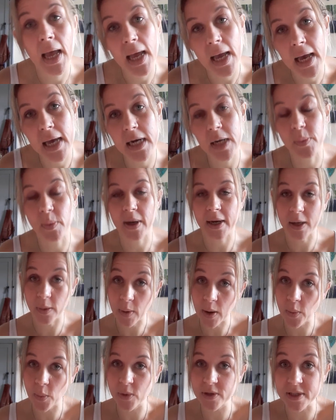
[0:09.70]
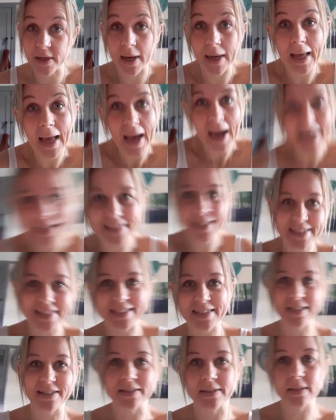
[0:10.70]
Anyway, where was I?
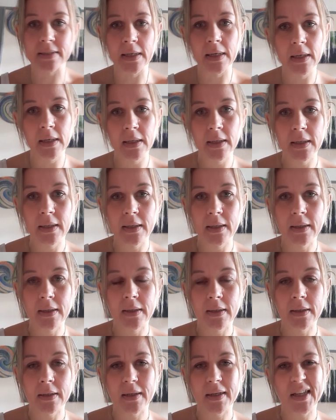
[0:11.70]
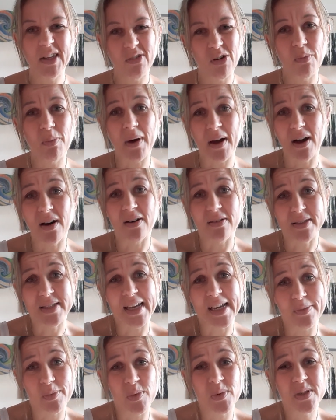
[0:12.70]
Ancestors. You're on my art
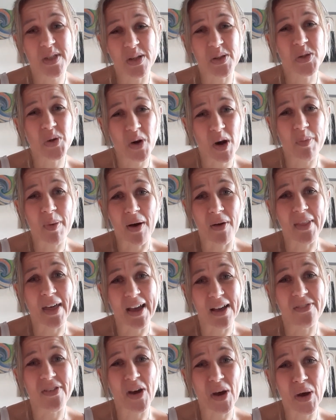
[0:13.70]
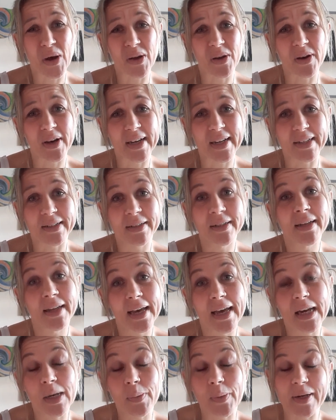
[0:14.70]
table, so sorry about that if it hurt your head.
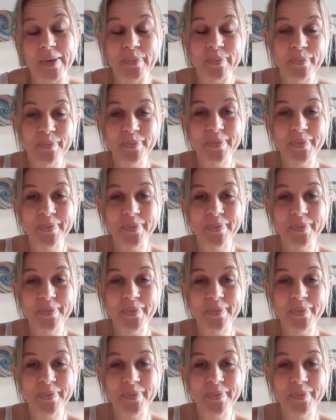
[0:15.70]
Anyway,